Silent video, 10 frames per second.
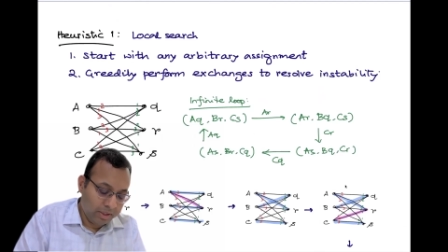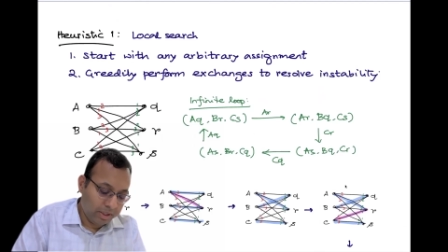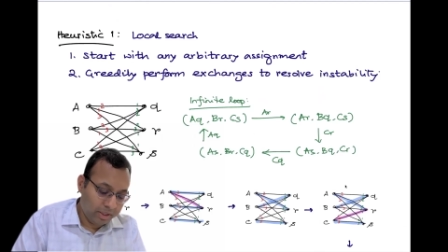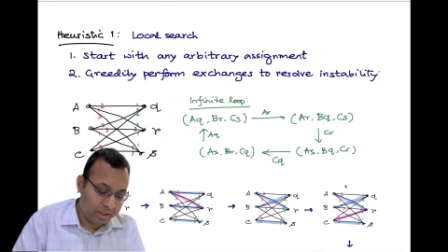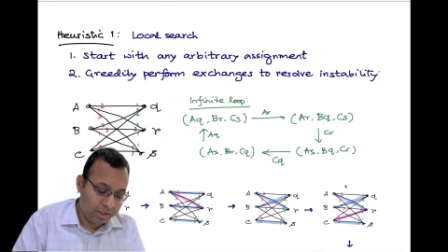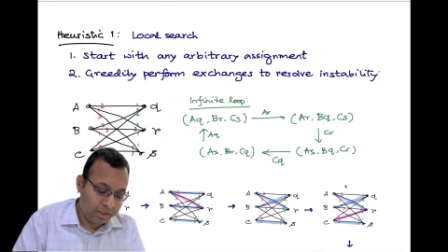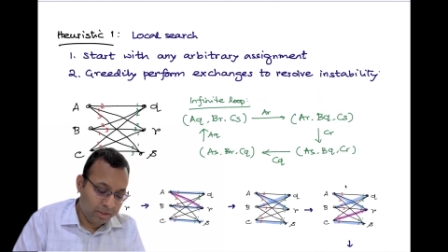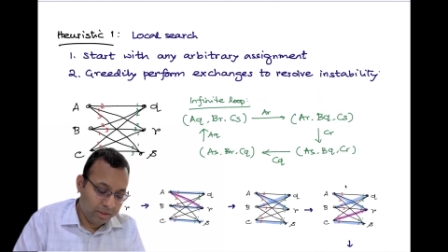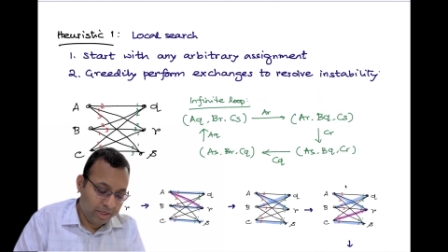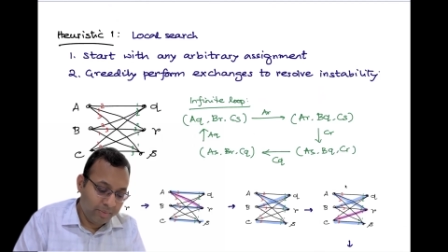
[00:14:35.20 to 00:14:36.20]
there is
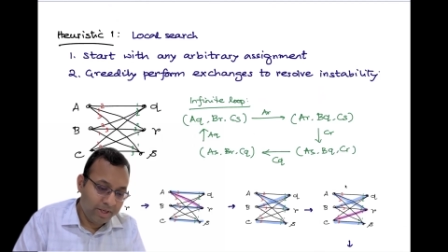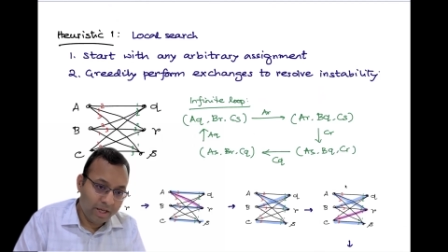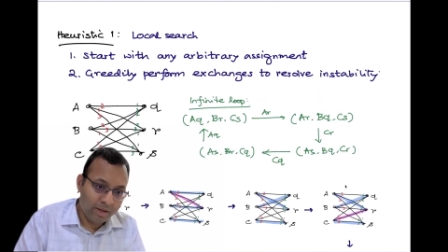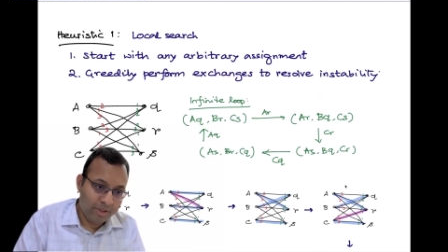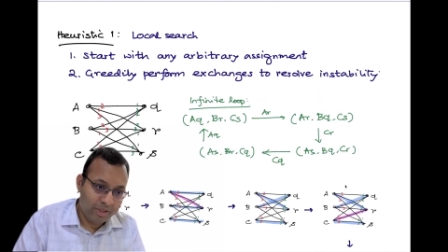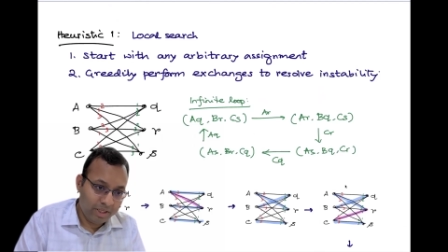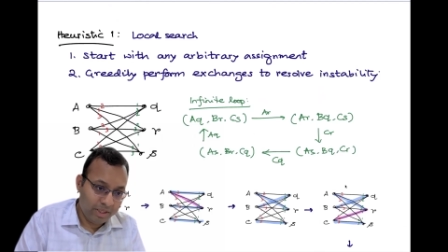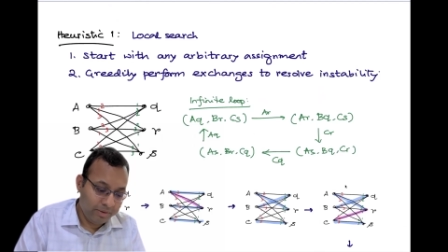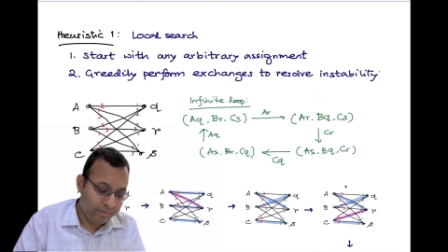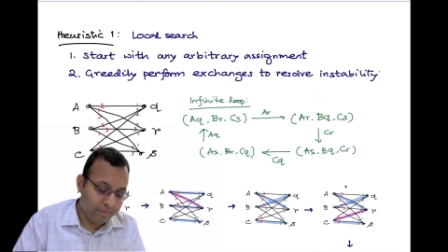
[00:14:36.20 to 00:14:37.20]
three men
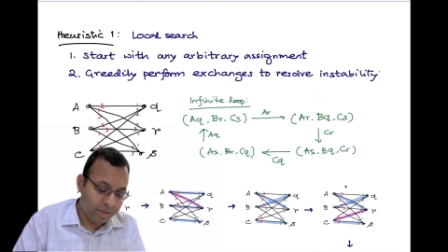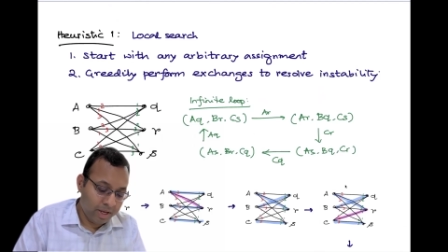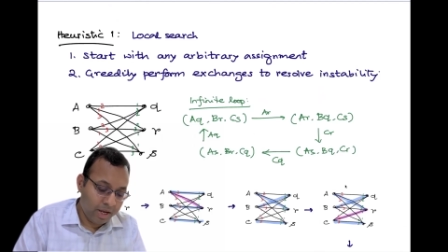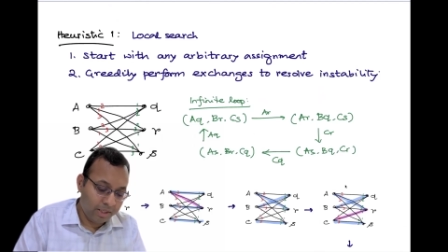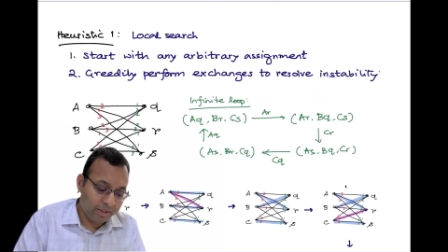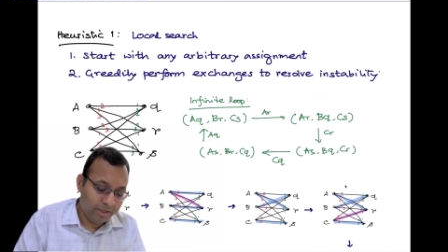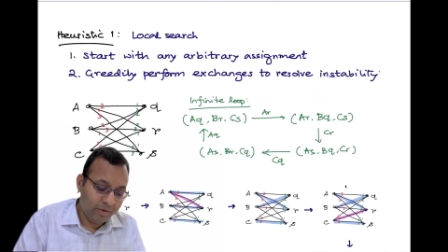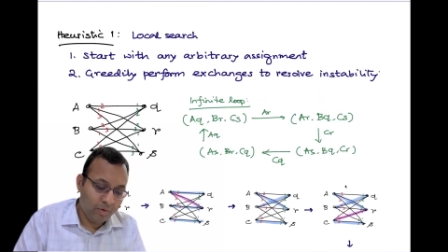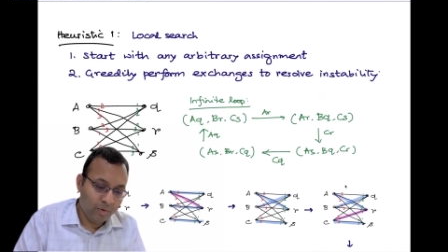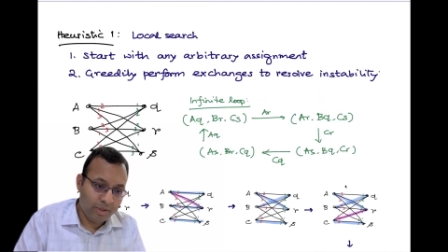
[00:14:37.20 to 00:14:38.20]
ABC and
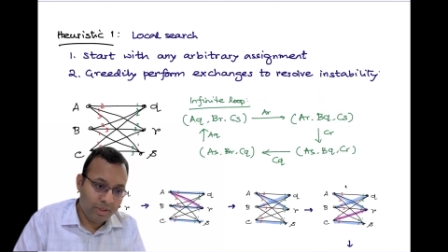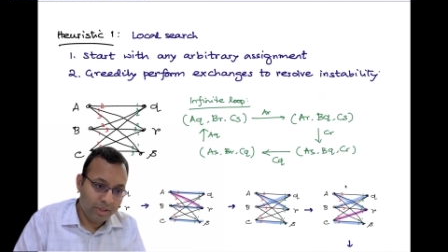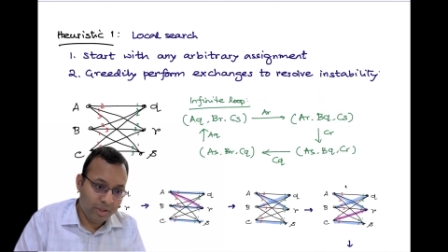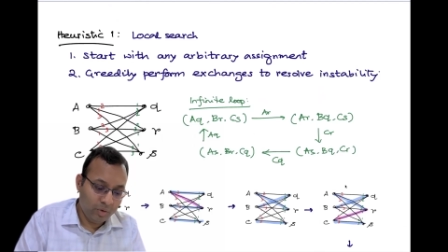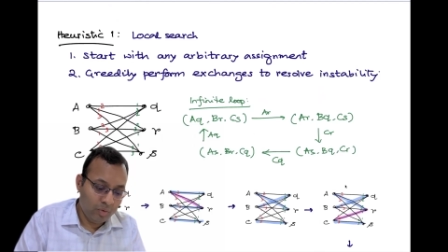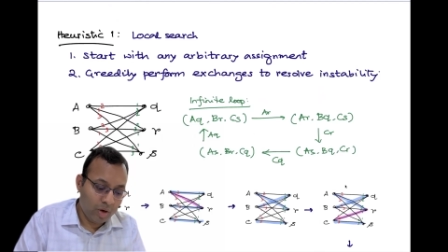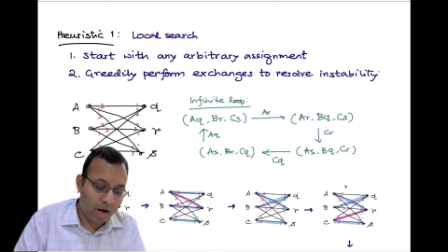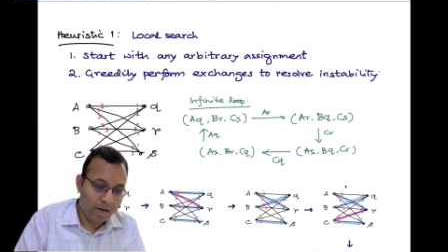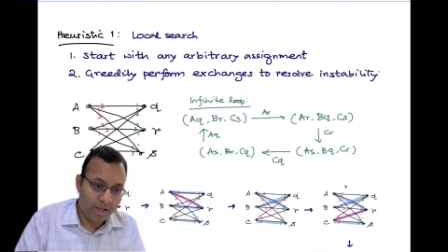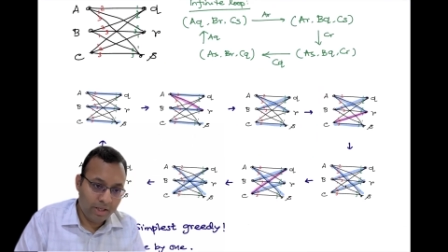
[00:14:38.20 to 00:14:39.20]
three women Q,
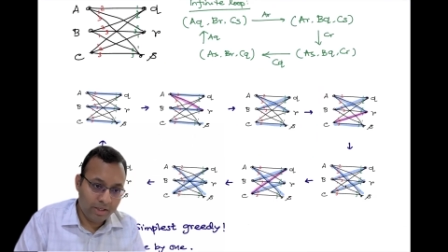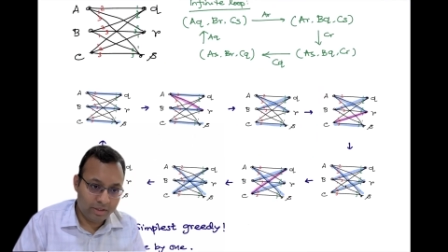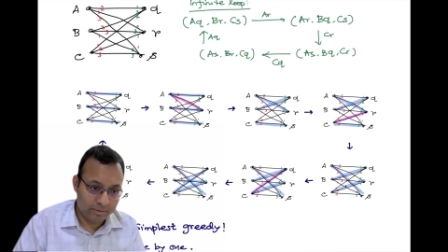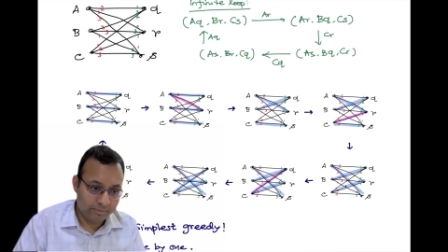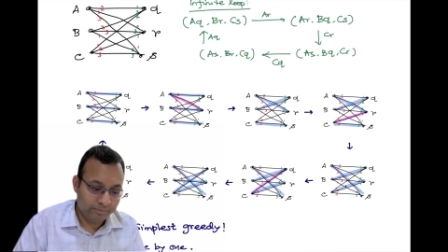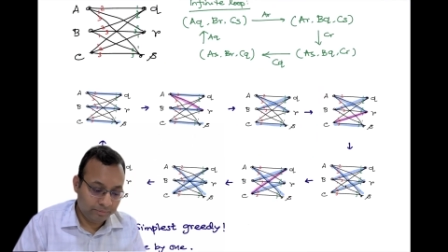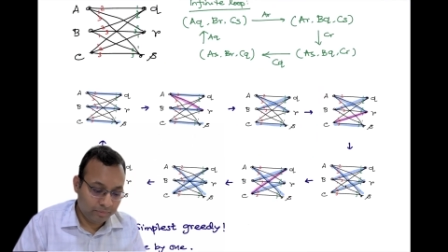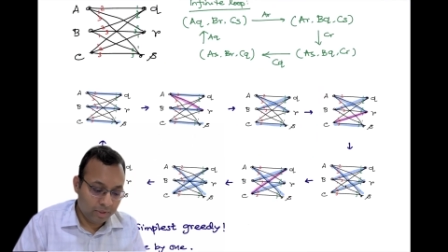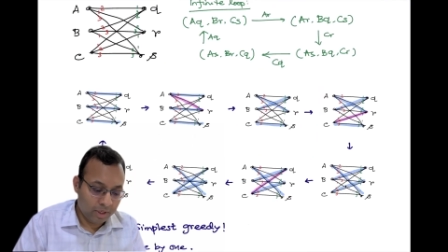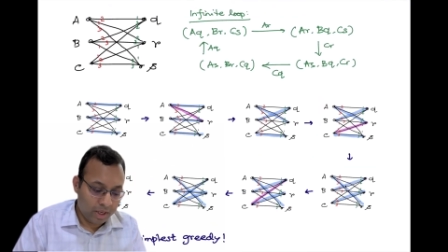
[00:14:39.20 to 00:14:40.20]
R, S.
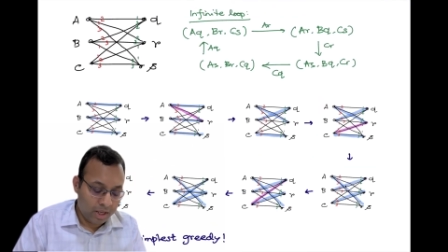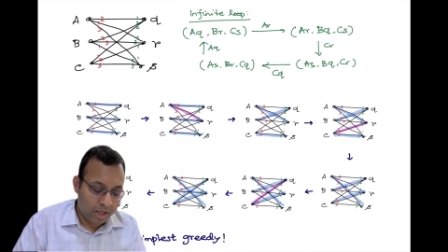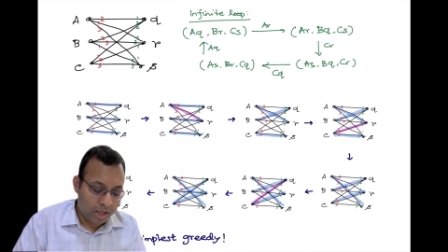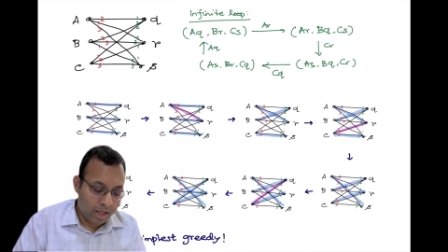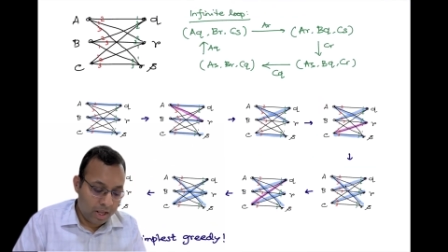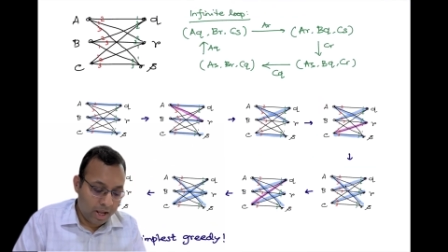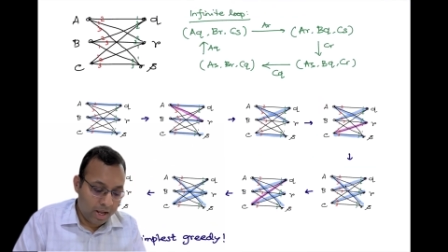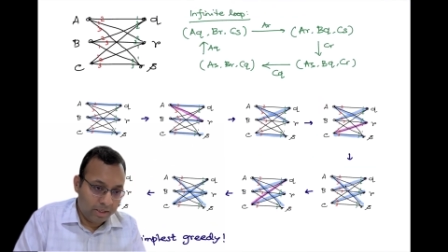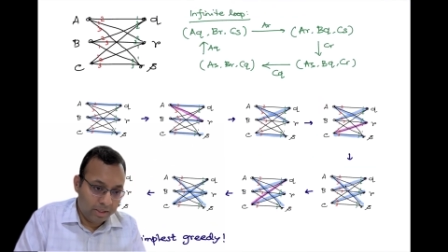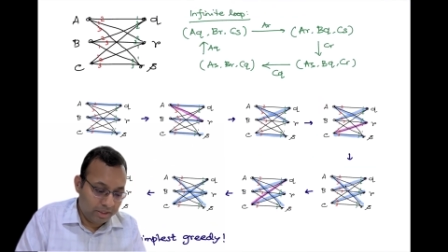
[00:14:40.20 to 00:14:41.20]

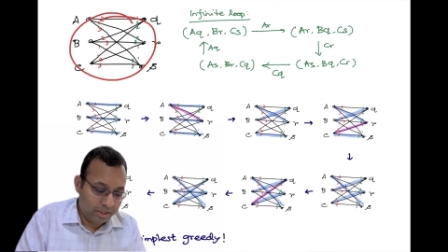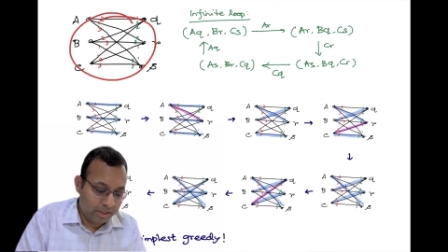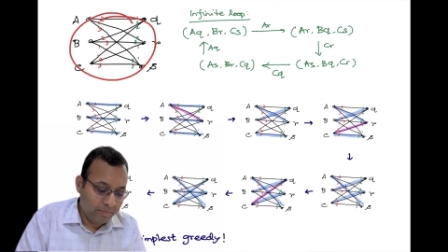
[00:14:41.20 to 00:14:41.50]
And this is the